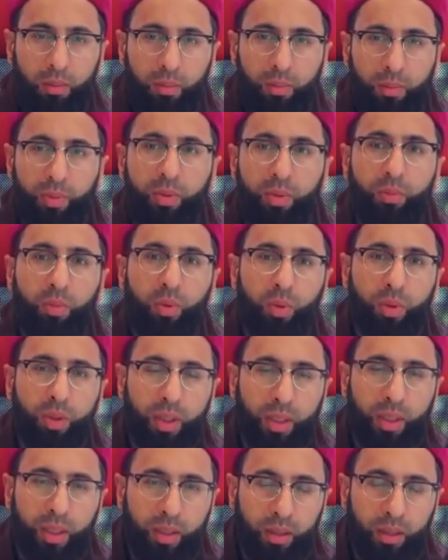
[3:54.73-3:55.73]

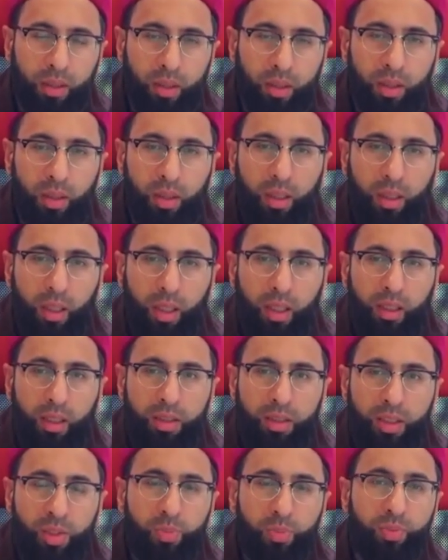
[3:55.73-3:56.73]
promoting
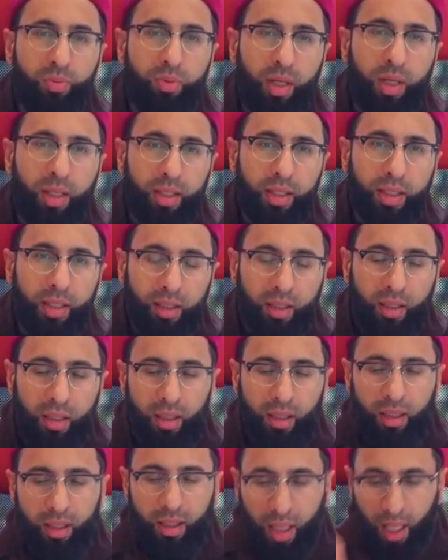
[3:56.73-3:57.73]
and spreading
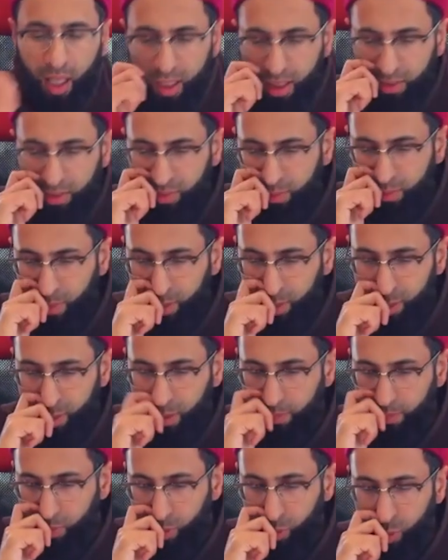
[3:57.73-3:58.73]
the Hanafi
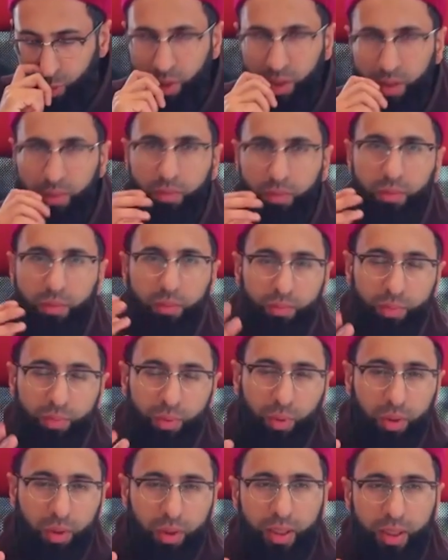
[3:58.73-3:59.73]
madhab, you can
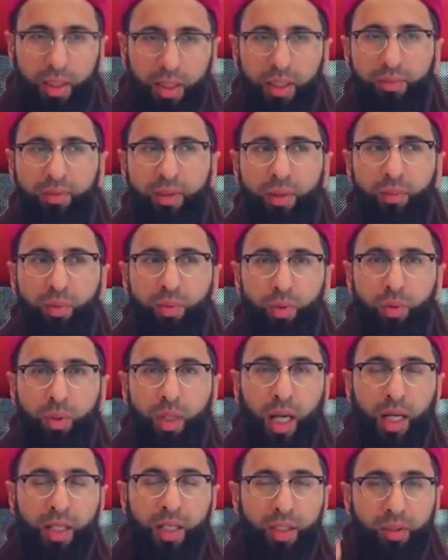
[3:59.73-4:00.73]
broadly give them two
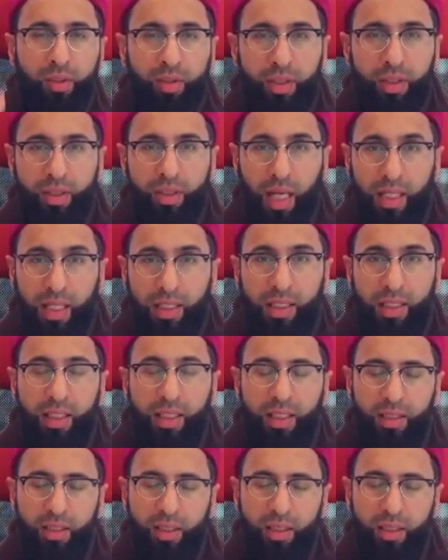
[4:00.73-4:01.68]
categories, at least